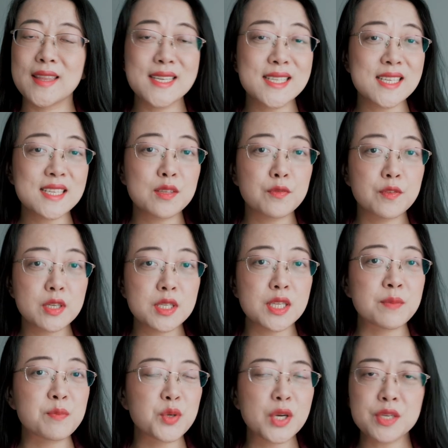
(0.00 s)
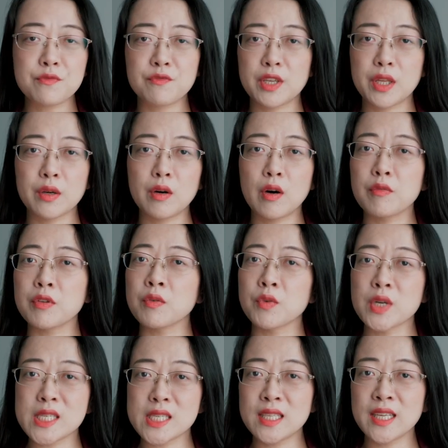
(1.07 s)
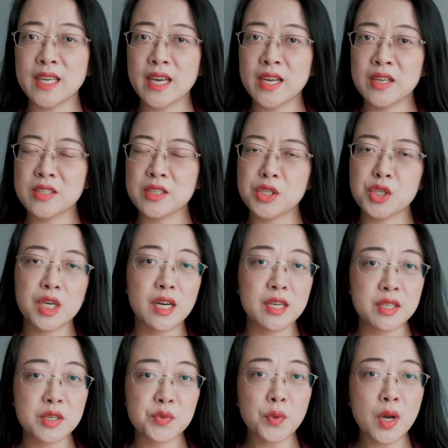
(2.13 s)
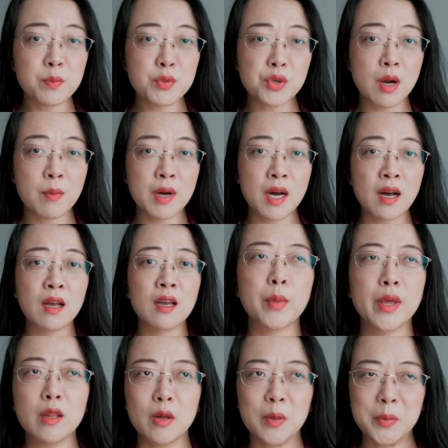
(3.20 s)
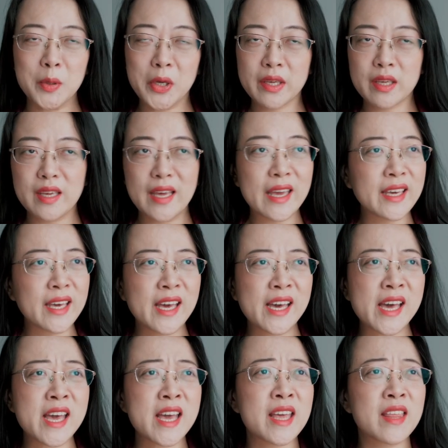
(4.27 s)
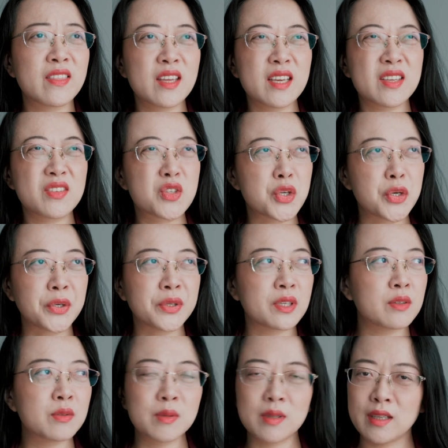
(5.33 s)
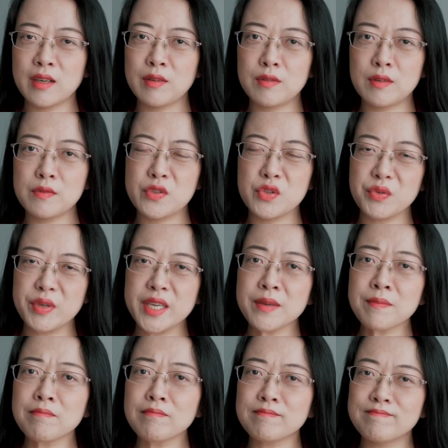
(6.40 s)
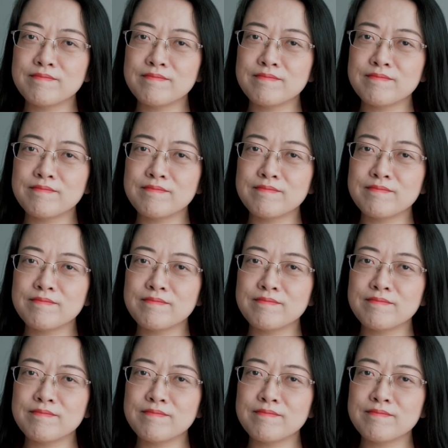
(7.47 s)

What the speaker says: This is the first impression video of the recently aired Chinese web drama Pillow Book, aka The Eternal Love of Dream.